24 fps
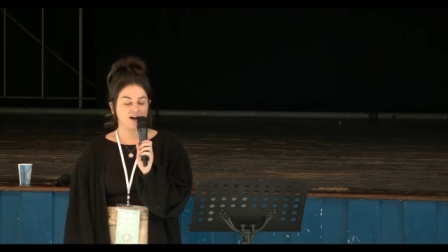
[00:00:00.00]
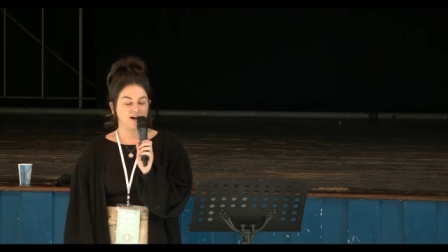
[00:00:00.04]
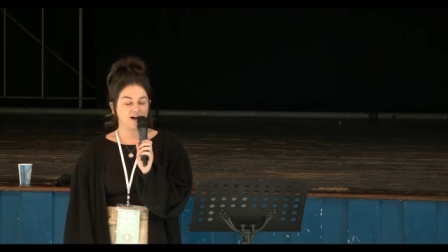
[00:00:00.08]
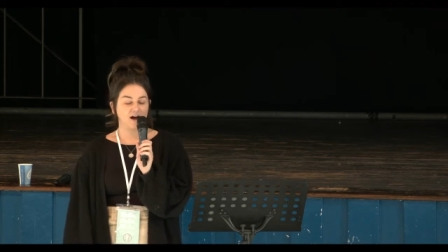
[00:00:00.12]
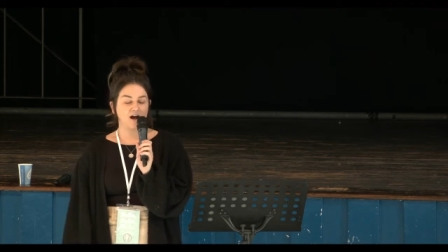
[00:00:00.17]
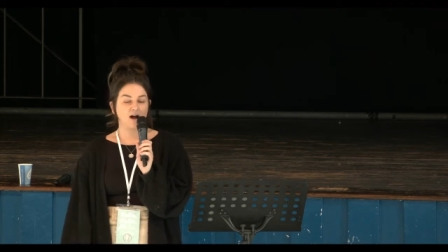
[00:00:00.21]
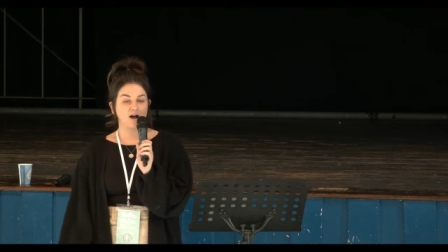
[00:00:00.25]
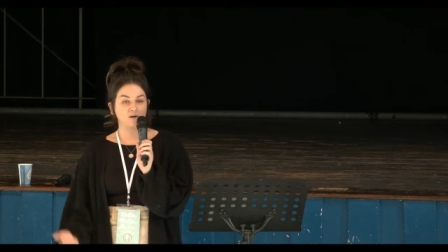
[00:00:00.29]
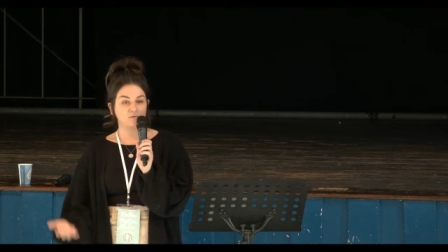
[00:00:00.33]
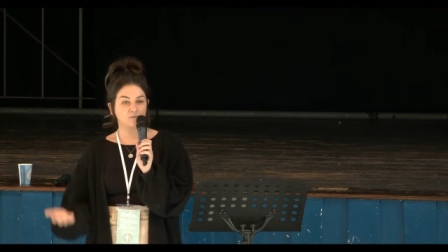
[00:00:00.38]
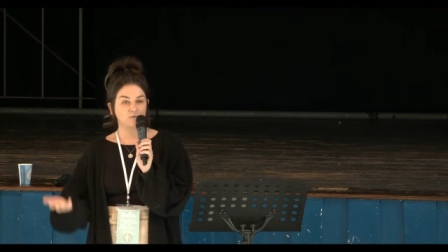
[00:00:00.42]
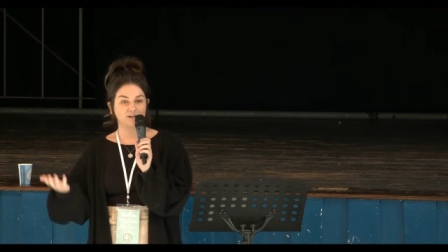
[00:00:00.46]

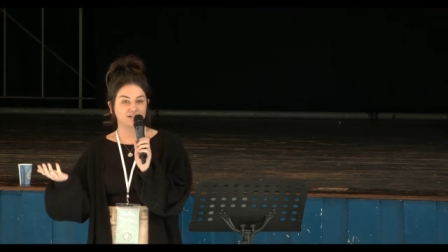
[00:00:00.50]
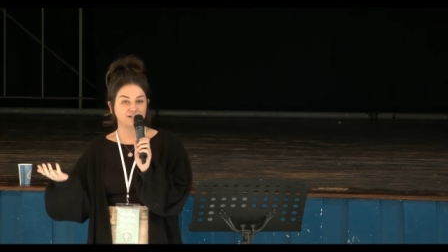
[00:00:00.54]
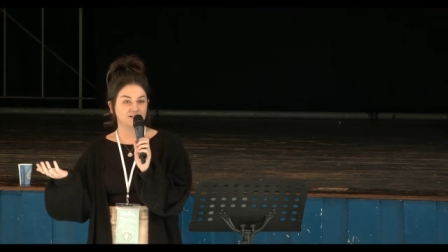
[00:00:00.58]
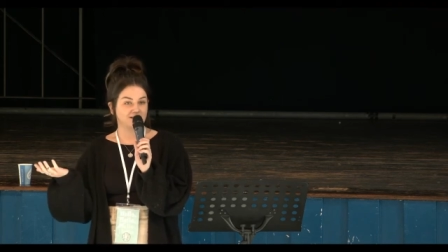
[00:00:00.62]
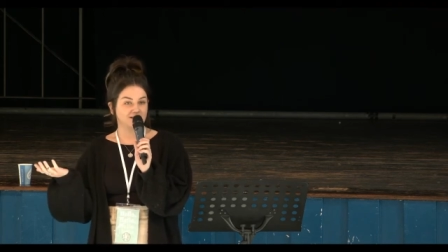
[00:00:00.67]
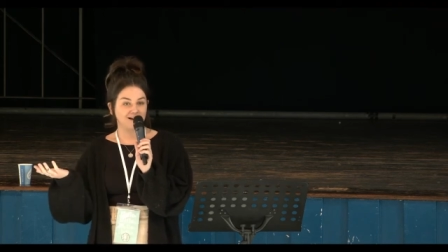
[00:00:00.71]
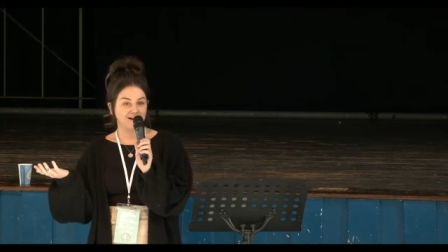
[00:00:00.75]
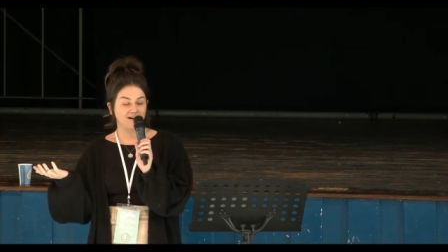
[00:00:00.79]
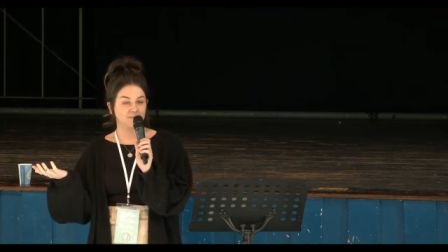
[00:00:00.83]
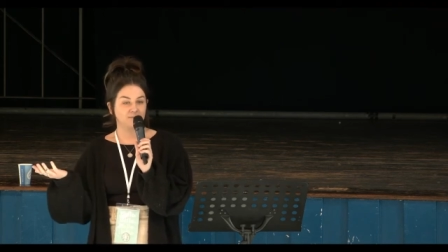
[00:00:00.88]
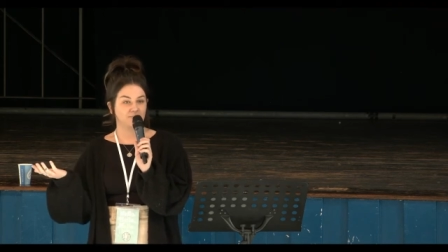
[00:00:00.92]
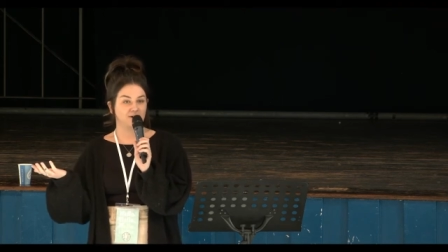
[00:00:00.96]
I wanted to
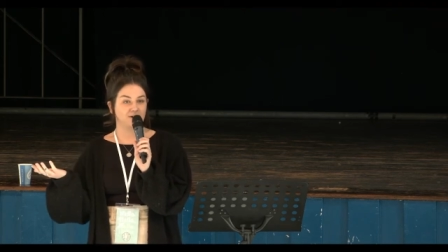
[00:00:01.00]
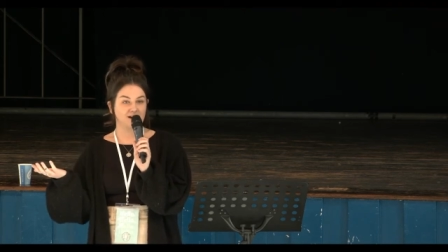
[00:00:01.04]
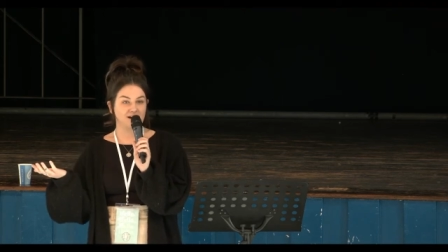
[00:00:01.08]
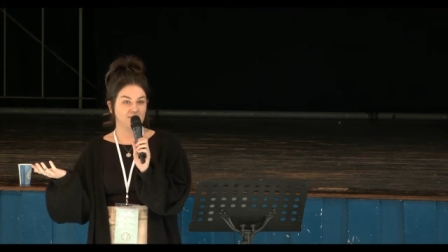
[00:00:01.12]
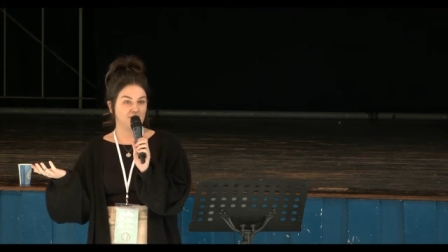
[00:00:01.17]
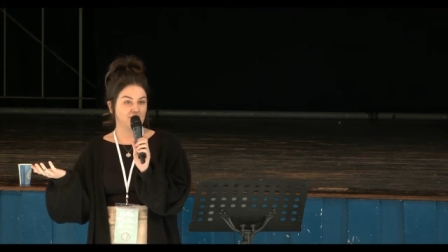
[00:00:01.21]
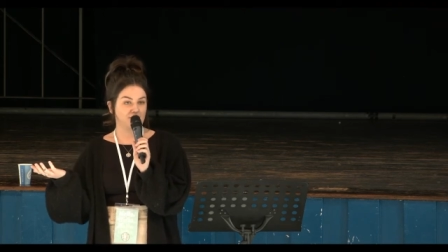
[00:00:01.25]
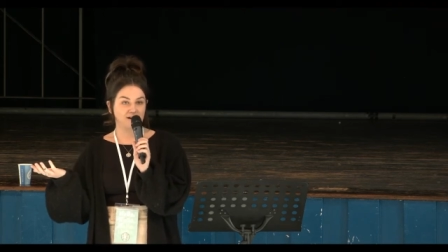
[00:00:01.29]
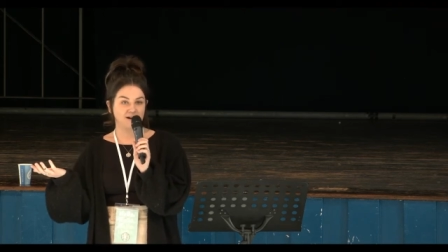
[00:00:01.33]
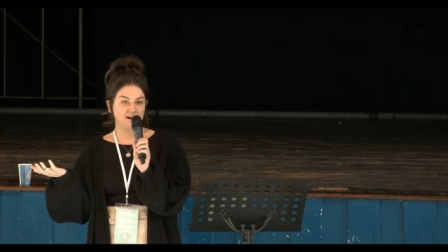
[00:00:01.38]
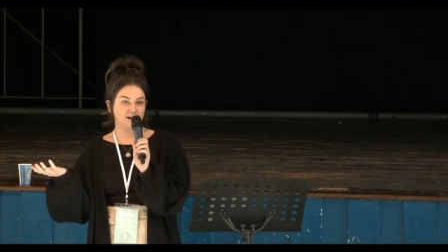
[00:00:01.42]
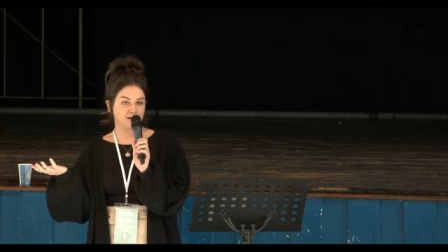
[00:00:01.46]
go out and buy a,
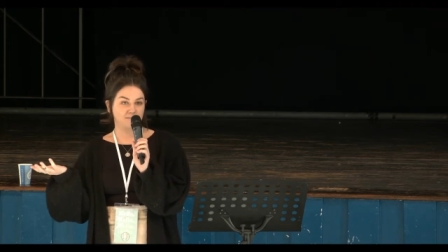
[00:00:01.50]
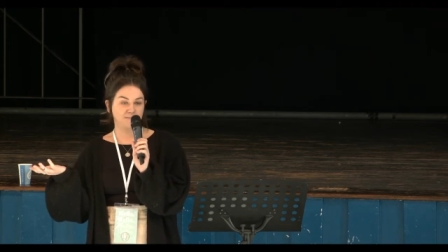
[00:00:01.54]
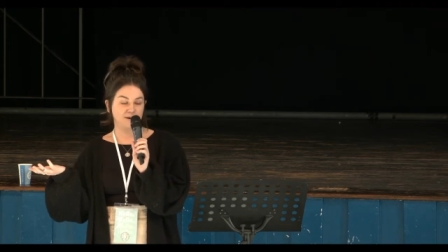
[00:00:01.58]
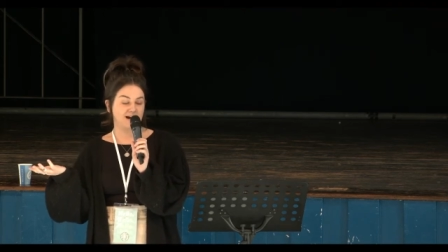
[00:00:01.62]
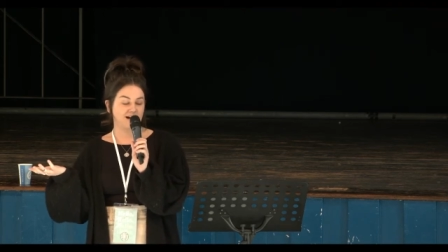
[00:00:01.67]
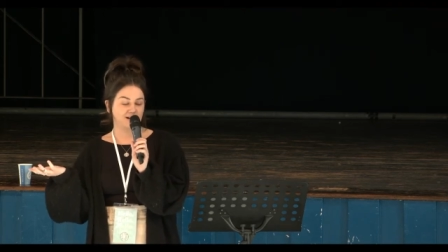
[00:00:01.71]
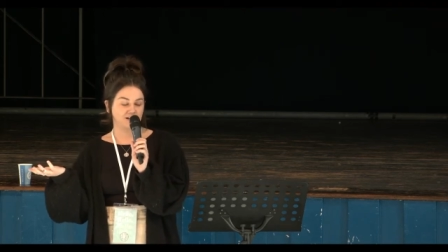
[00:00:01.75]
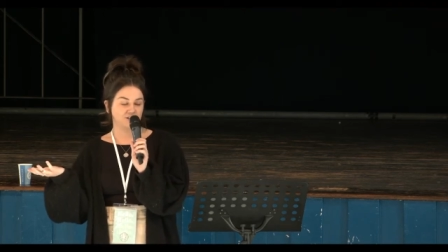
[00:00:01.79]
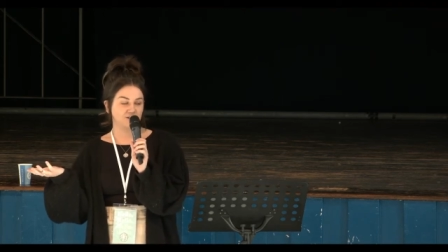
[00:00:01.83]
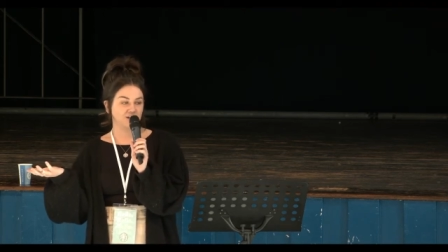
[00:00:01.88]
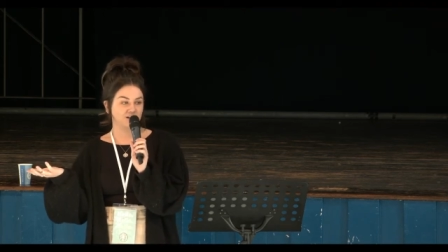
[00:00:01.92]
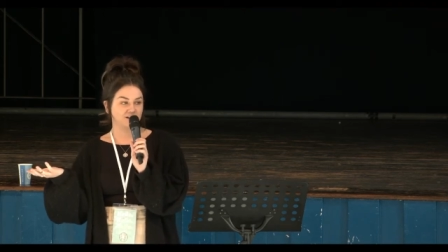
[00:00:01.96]
bu- a
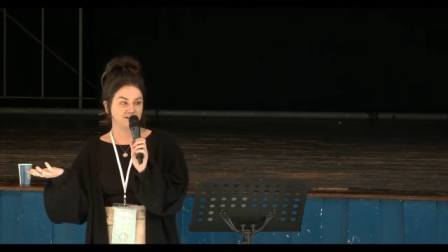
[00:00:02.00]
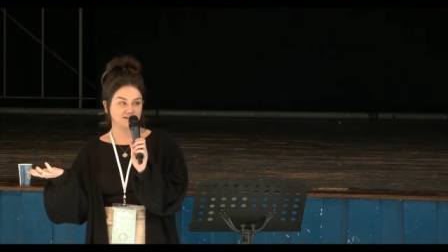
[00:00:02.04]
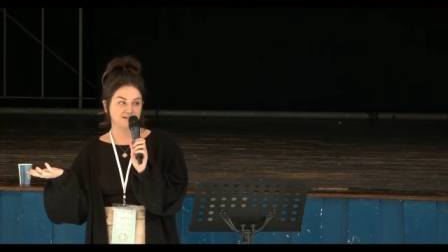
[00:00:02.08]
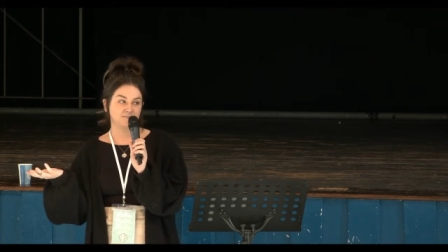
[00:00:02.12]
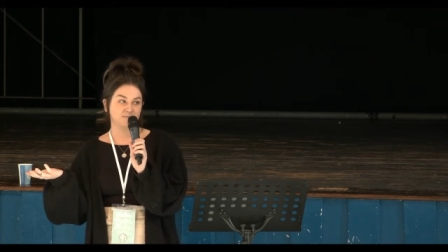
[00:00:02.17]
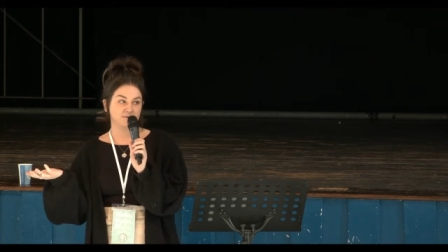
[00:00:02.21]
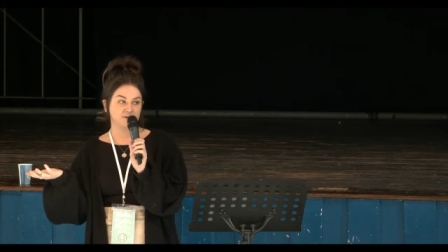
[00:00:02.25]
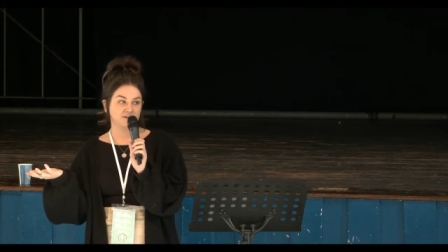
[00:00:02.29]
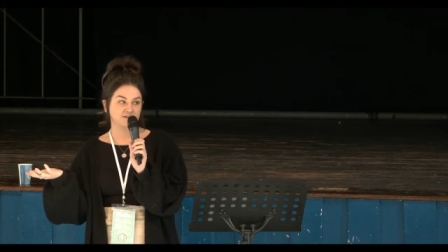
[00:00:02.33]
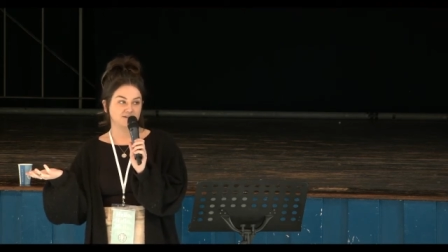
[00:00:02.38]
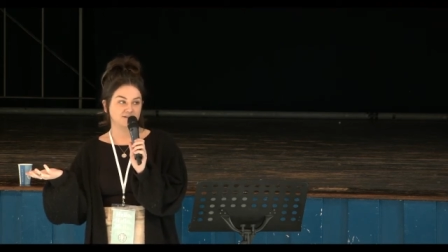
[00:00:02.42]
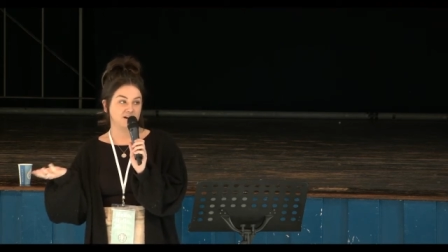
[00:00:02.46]
bag of chicken
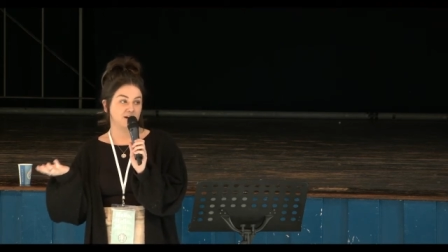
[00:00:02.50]
dippers,